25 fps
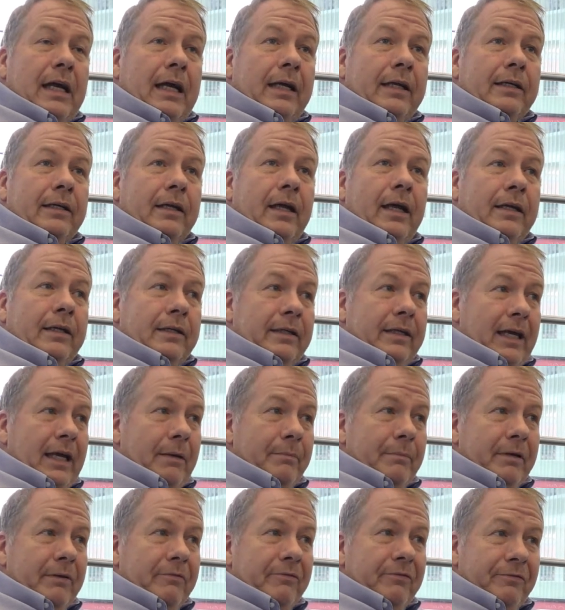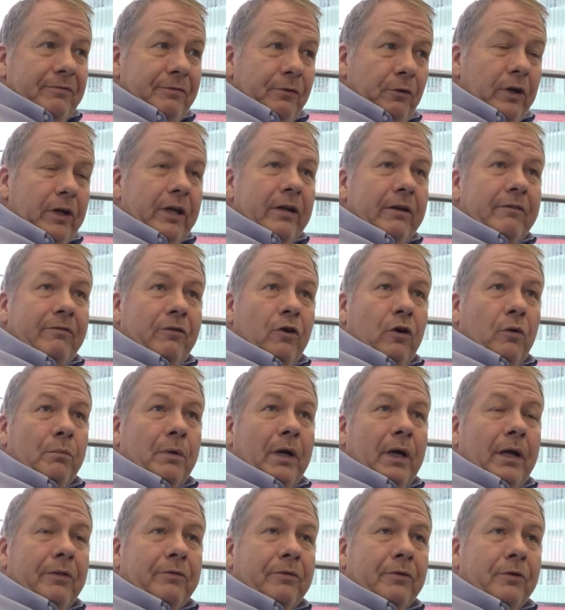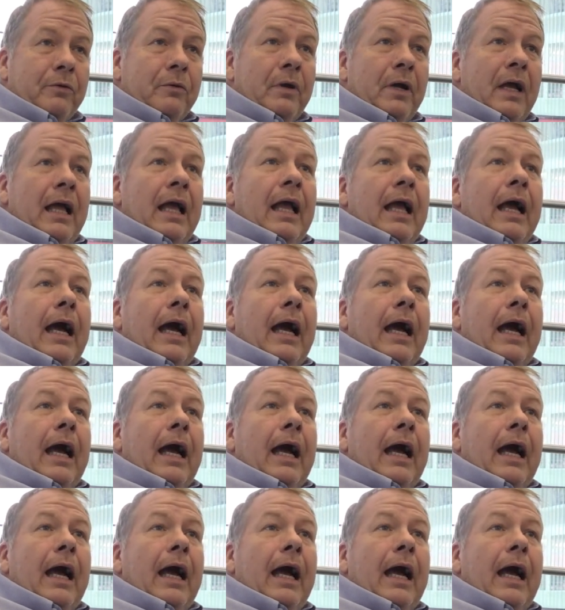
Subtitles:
and kept me fully informed right through.